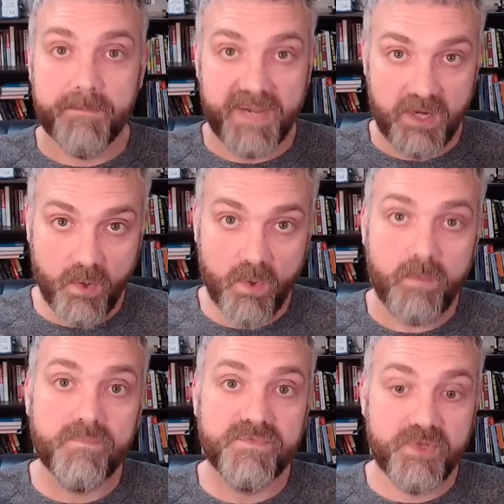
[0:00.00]
My
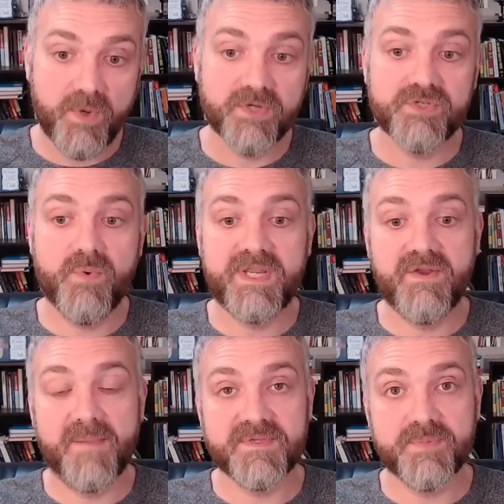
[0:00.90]
goal, 220
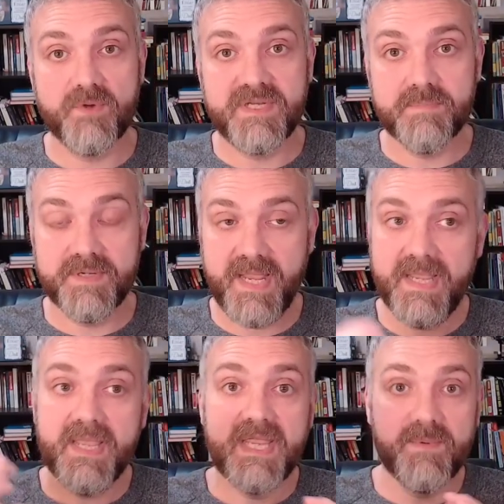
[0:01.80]
grams of protein per
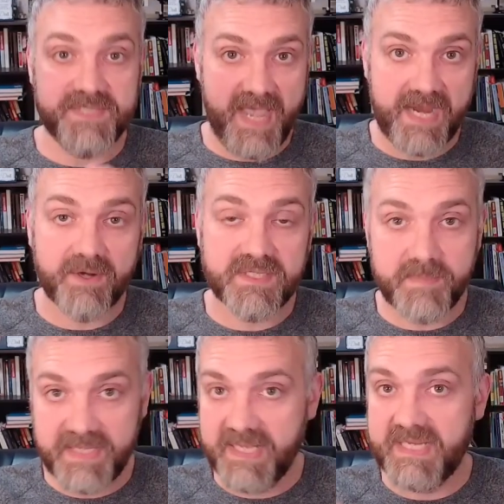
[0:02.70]
day. It was higher at
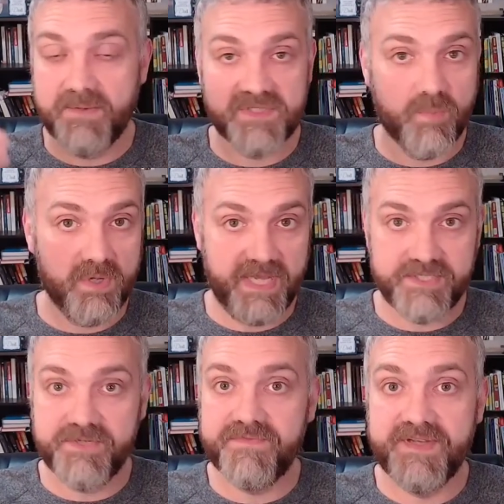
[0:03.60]
the beginning. It was more
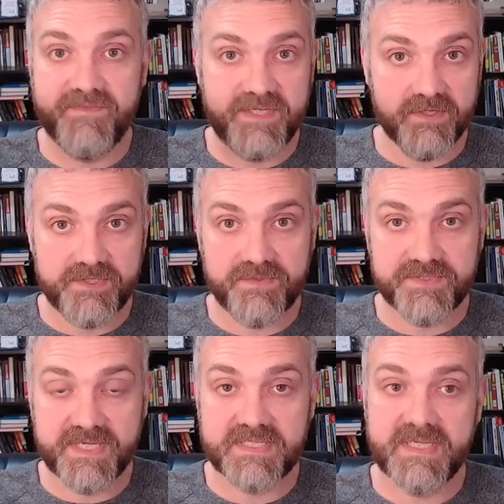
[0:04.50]
like 250 or
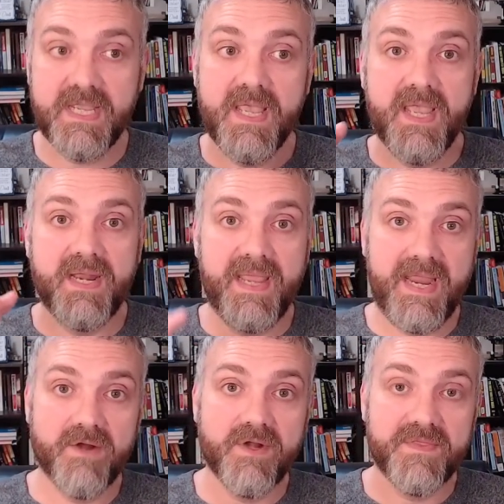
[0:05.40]
260, and I
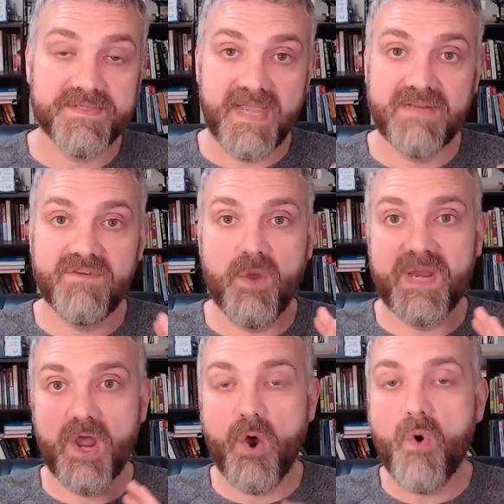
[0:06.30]
erred on the side of
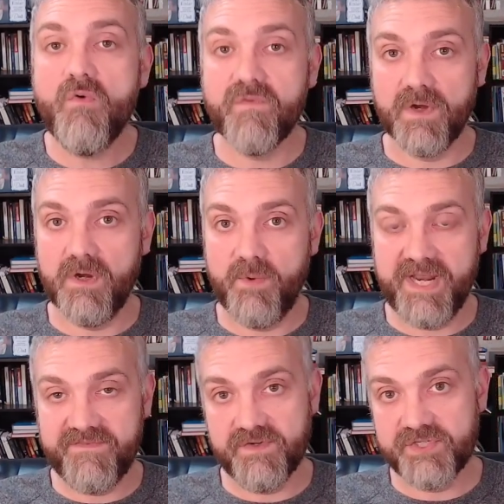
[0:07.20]
going over
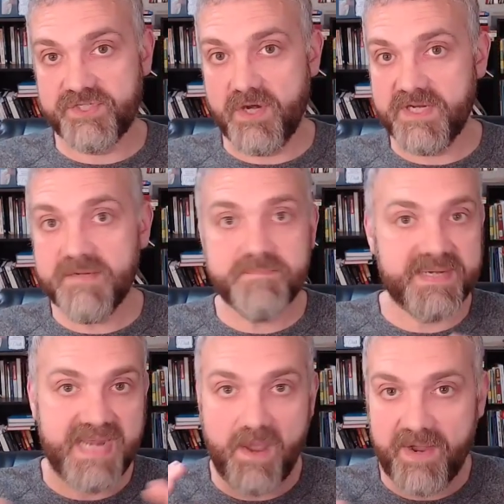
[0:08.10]
when I first started.
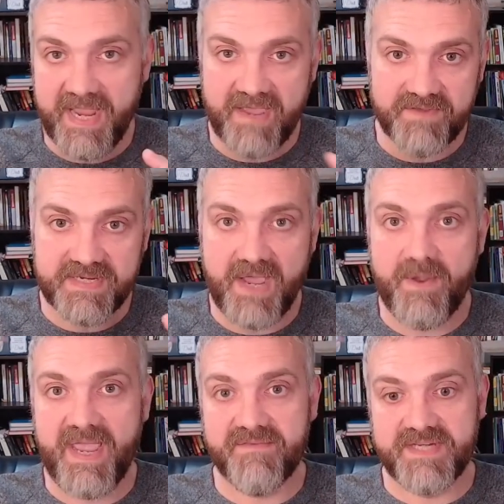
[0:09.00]
But now I have it
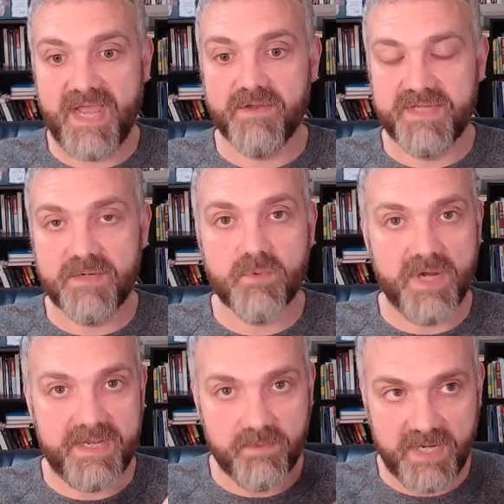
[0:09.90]
dialed in
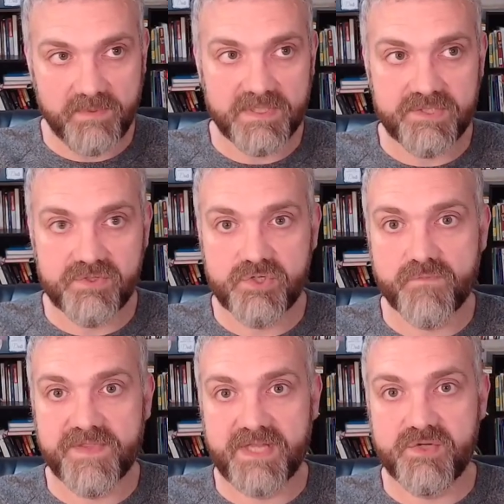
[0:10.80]
where I really do
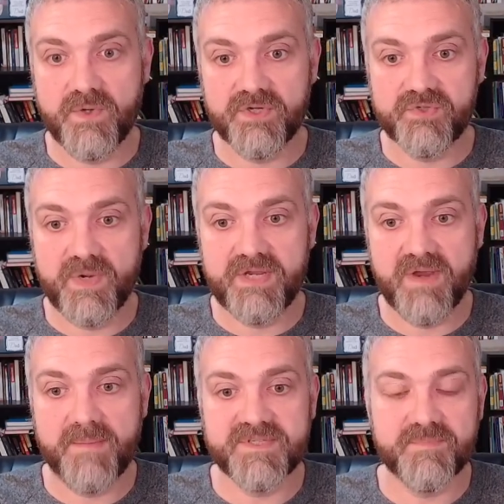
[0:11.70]
shoot for that 220
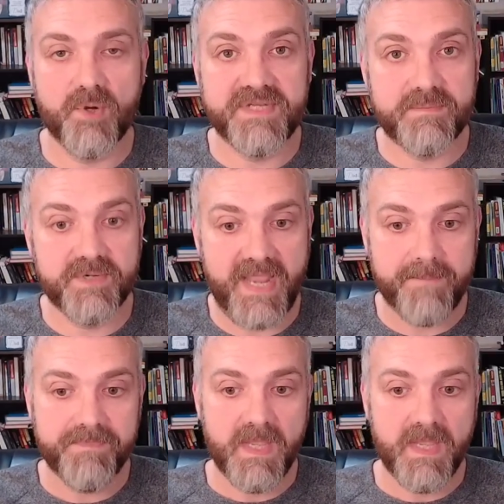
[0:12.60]
grams of protein per day.